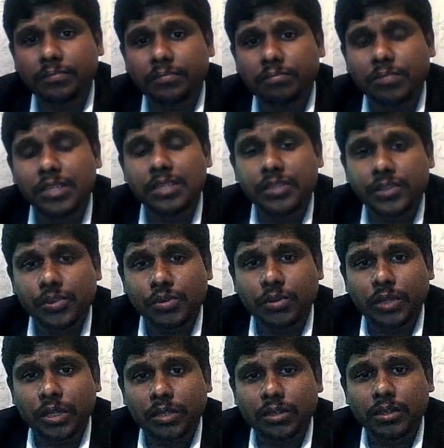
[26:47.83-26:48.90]
business
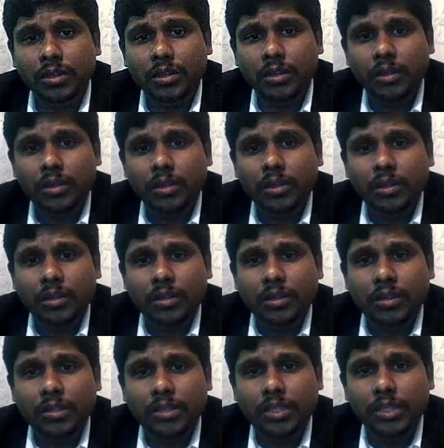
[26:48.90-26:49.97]
unit
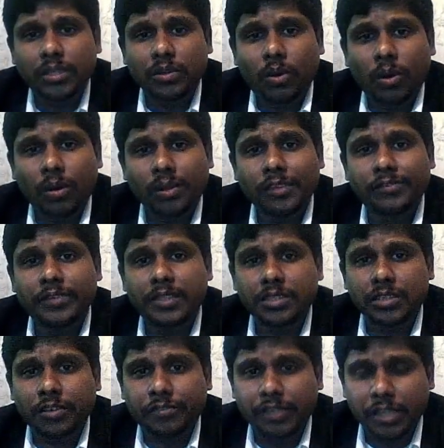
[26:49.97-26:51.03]
need all the features
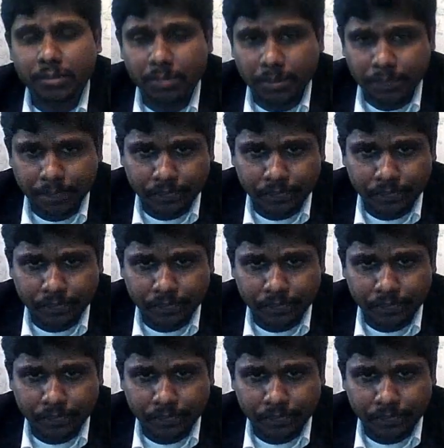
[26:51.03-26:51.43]
of EMM.